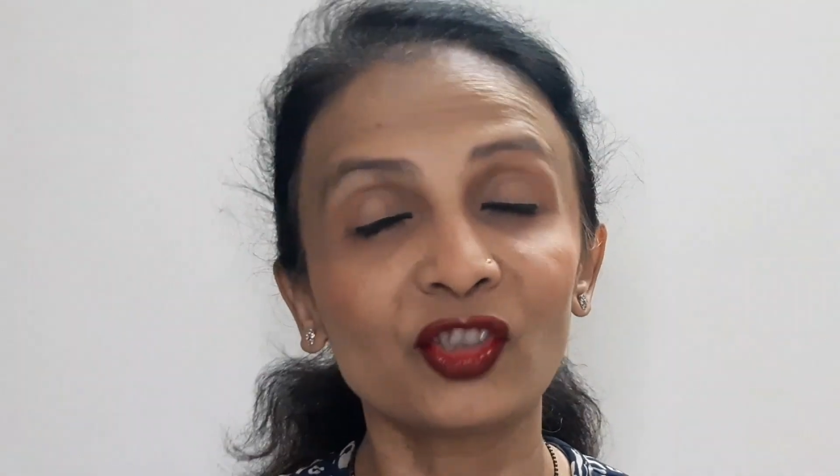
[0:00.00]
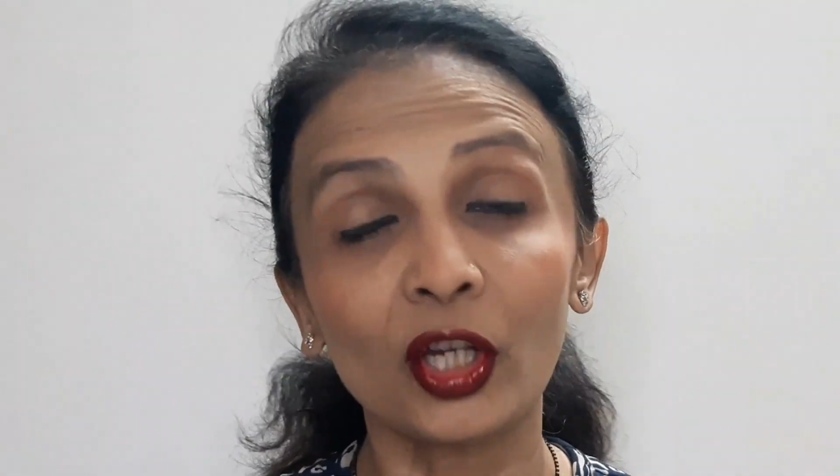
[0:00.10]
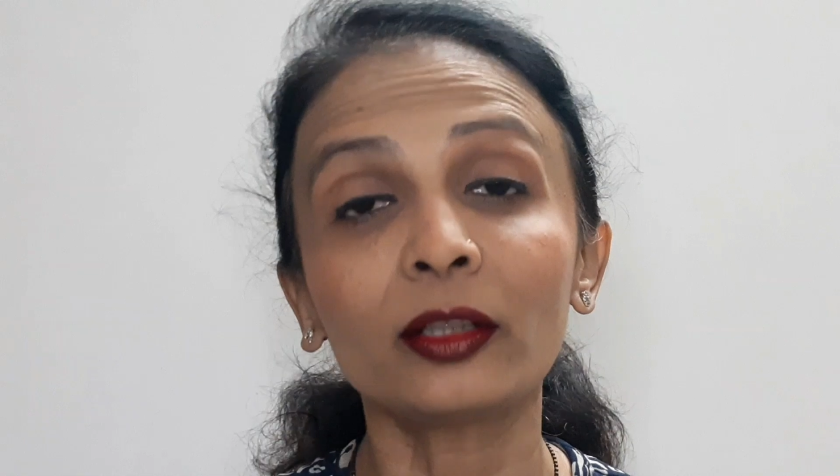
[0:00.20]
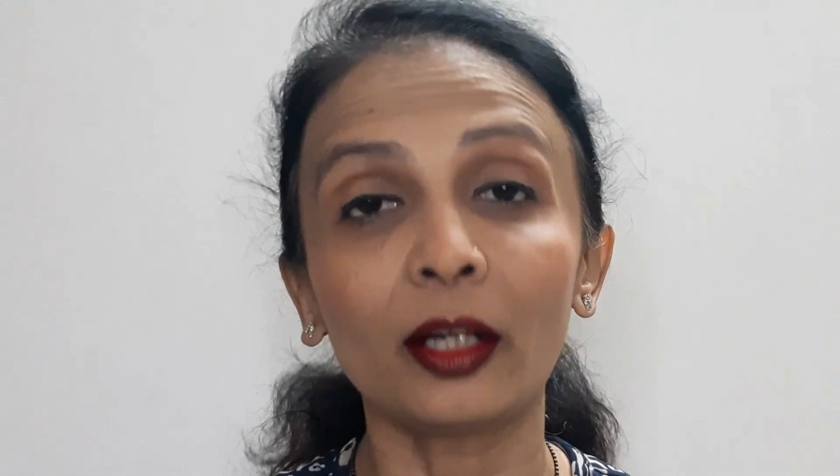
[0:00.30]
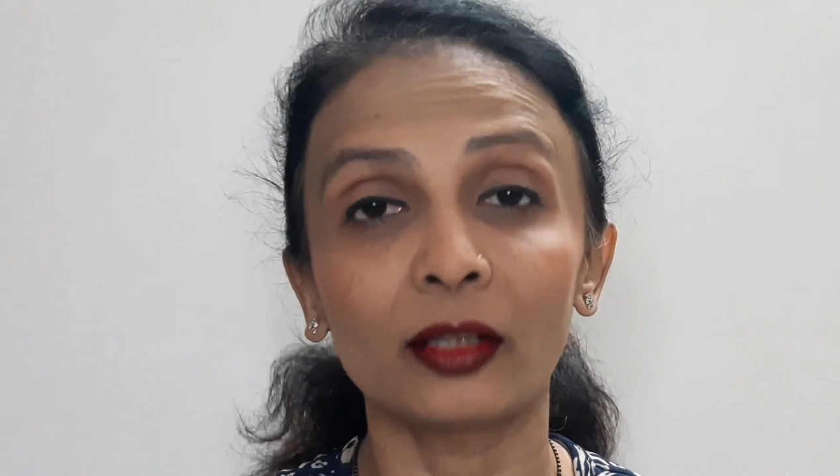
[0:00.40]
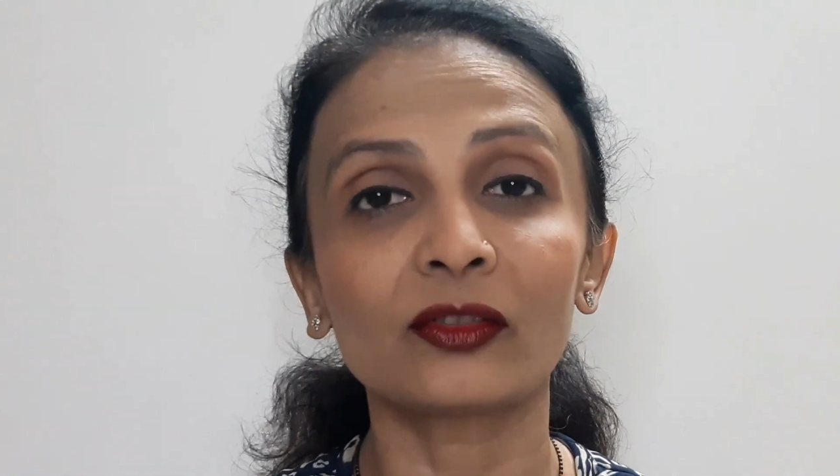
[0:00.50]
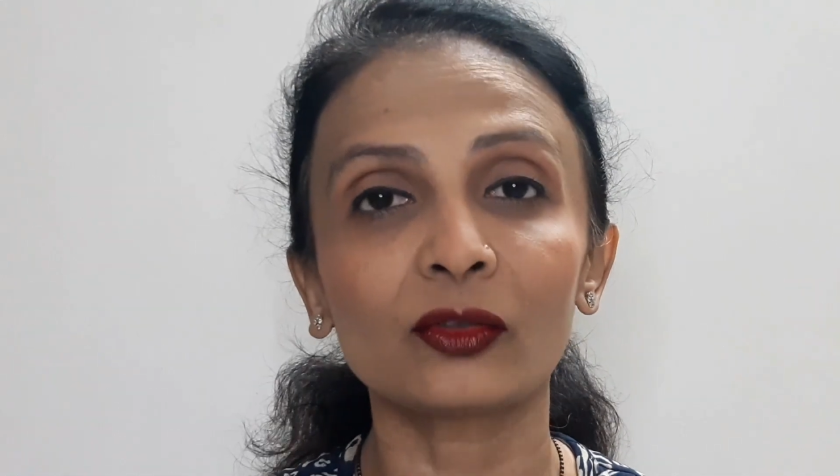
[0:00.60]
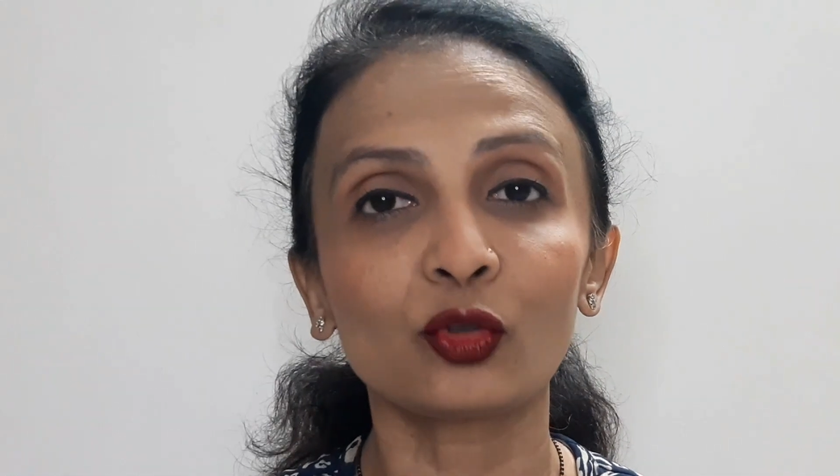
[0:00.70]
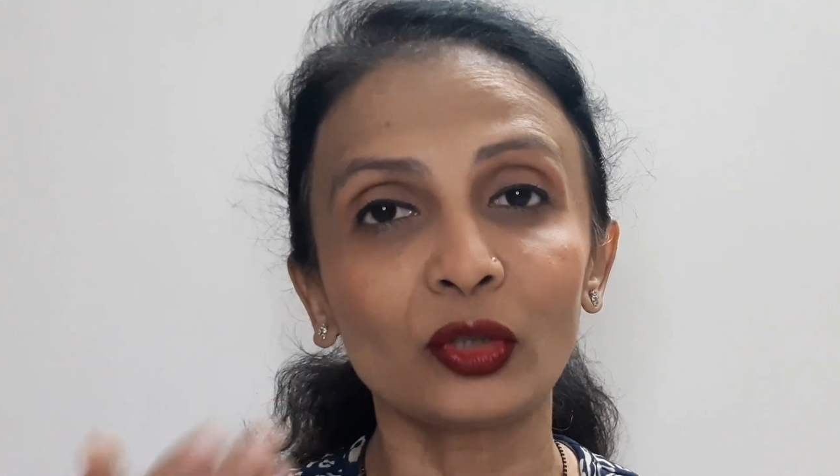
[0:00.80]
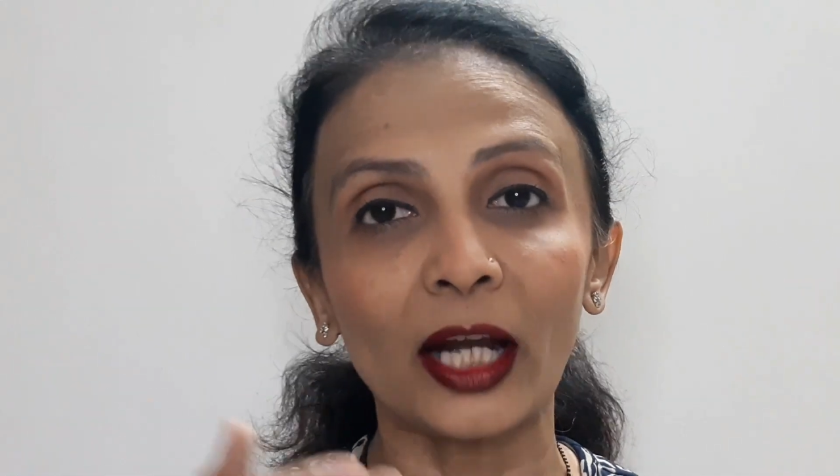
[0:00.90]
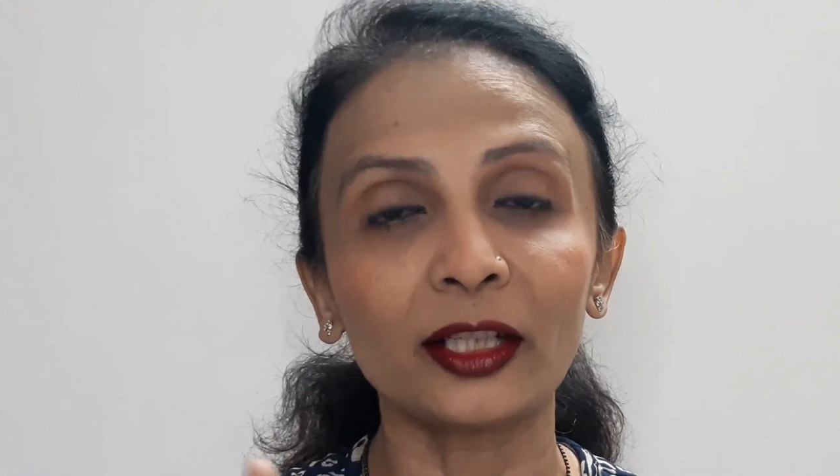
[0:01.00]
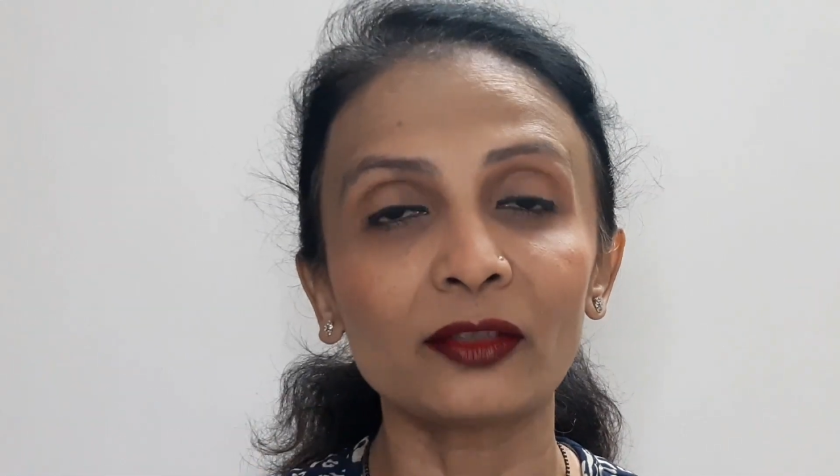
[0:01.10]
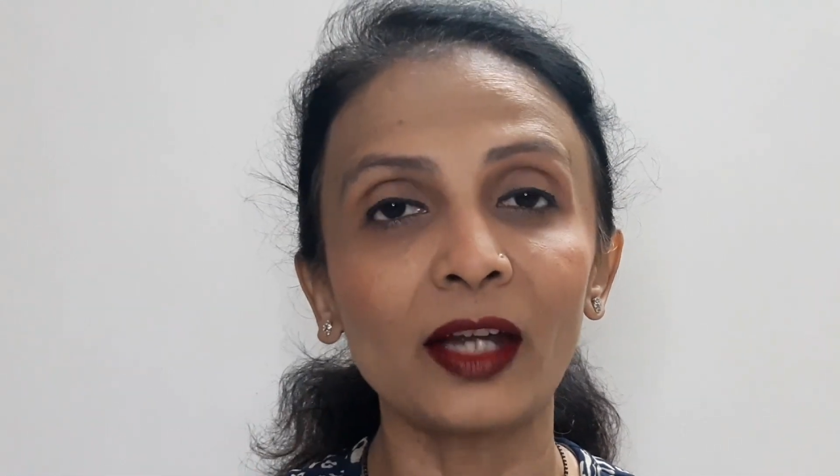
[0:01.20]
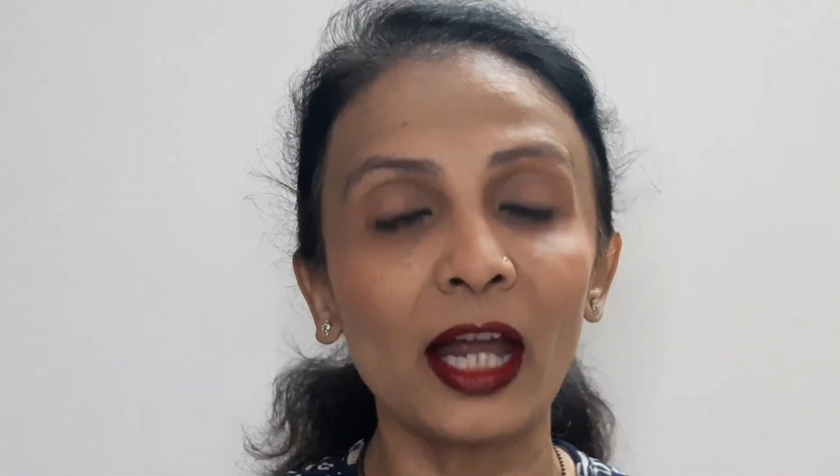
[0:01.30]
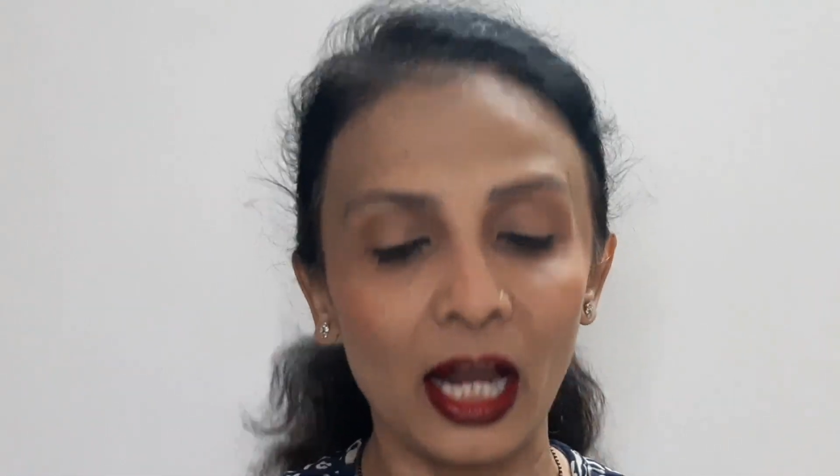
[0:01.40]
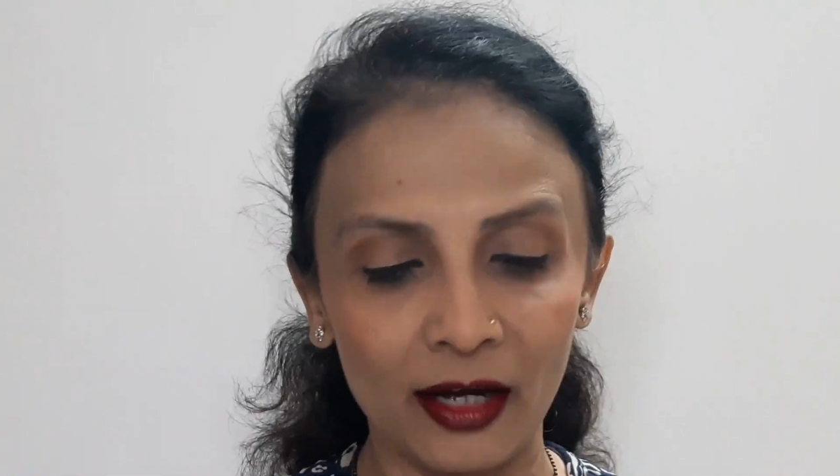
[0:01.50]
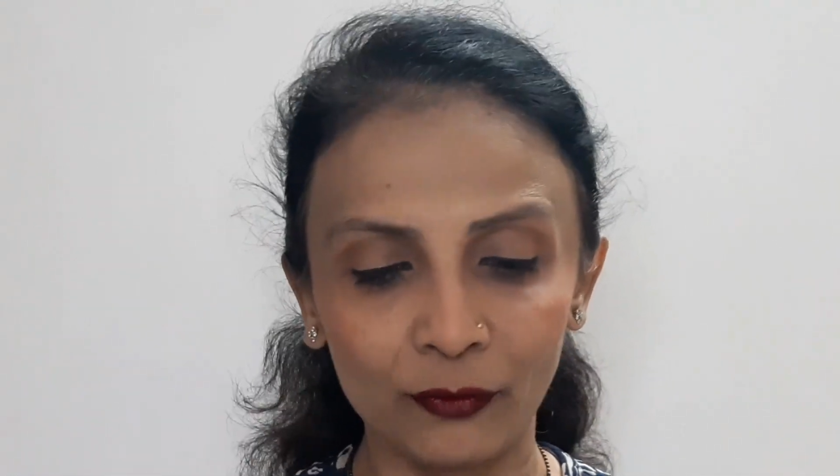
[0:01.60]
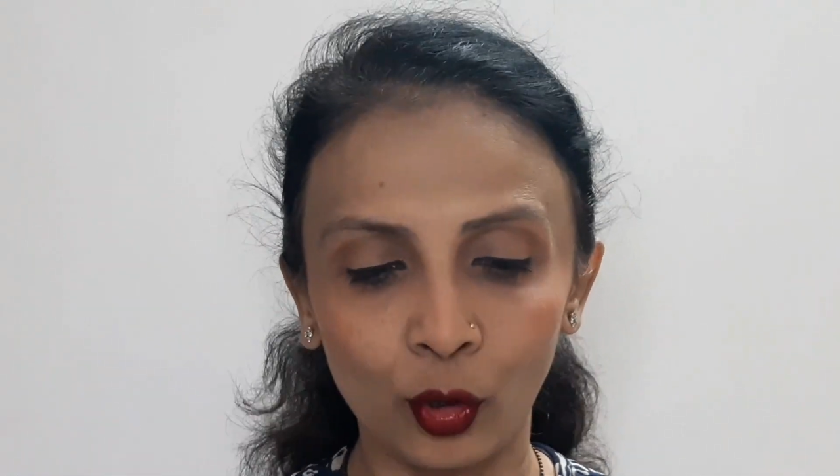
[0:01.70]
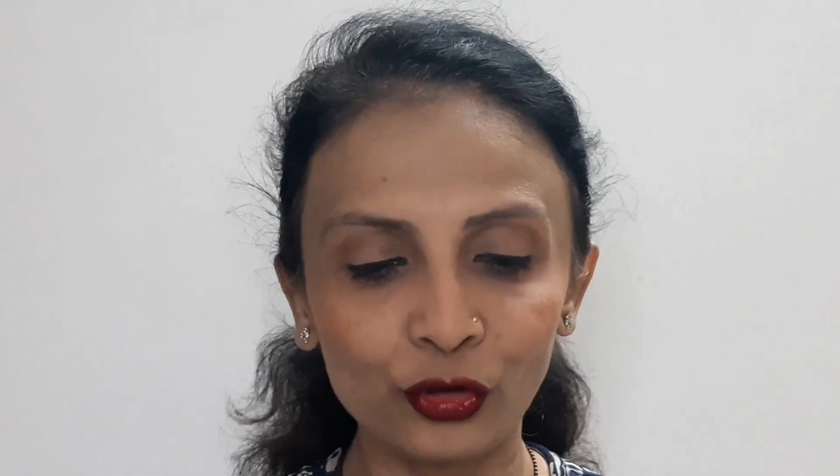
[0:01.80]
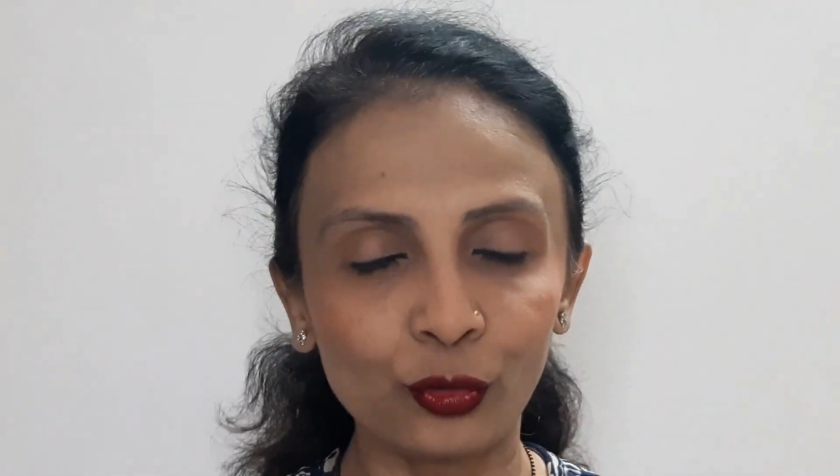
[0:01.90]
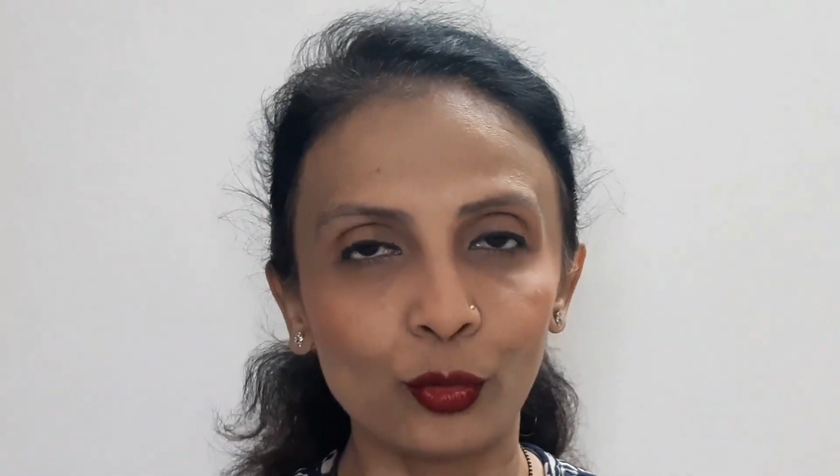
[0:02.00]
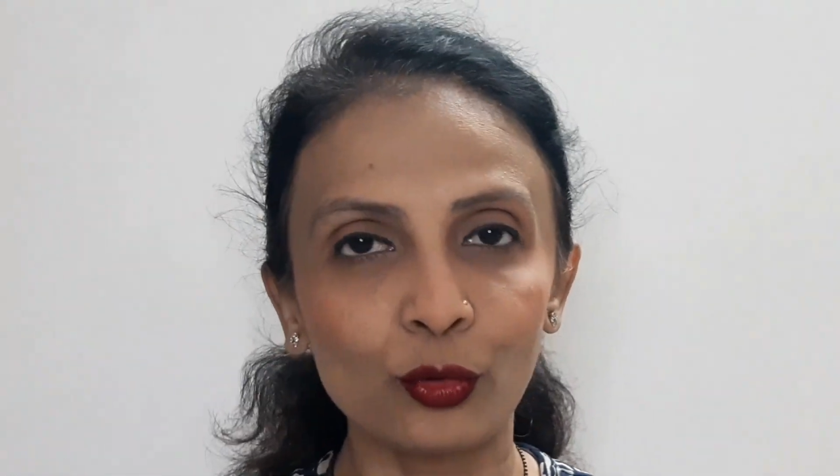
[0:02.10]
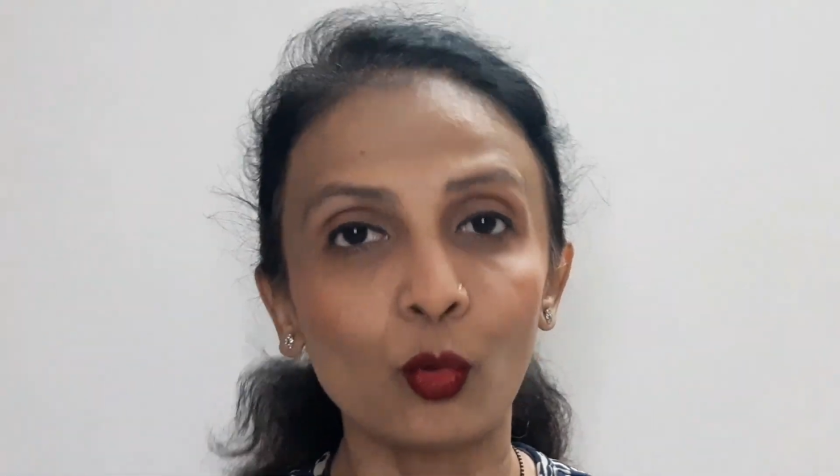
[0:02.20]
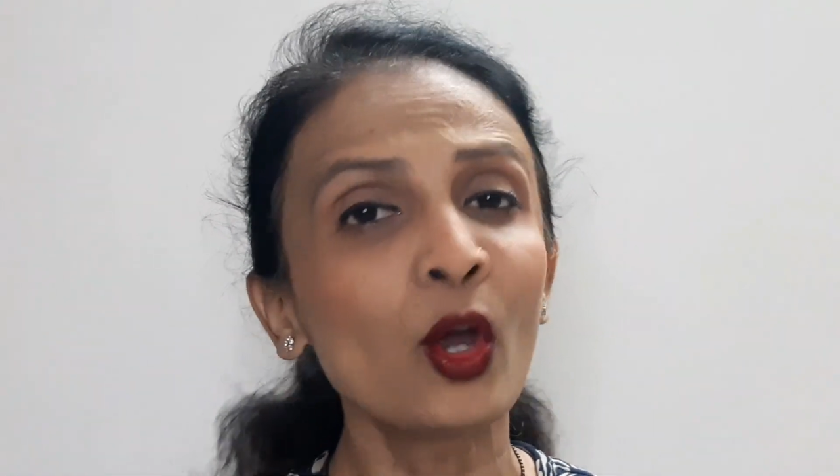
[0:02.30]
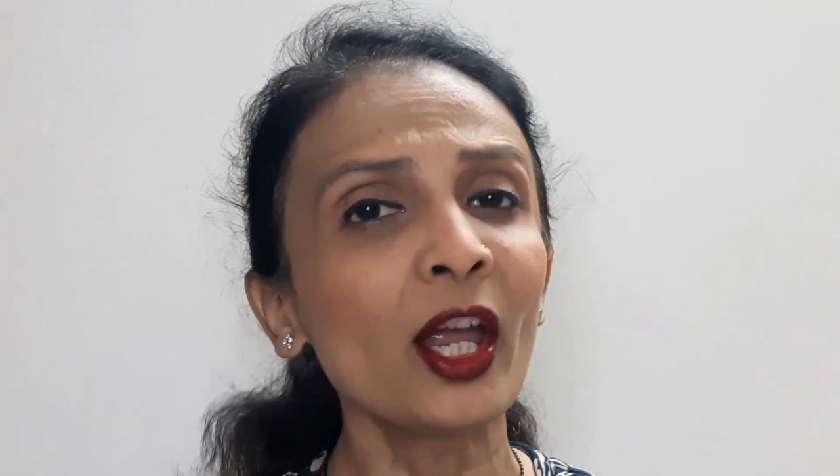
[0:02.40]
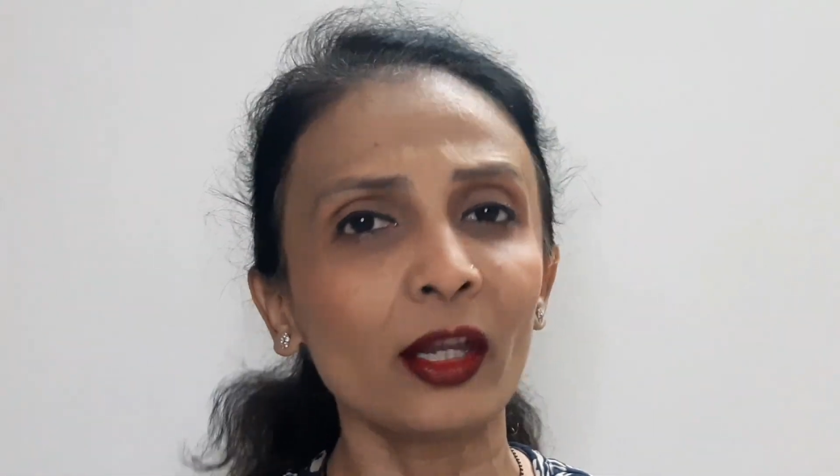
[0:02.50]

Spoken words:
cheek tints. So that is why I have not shown you.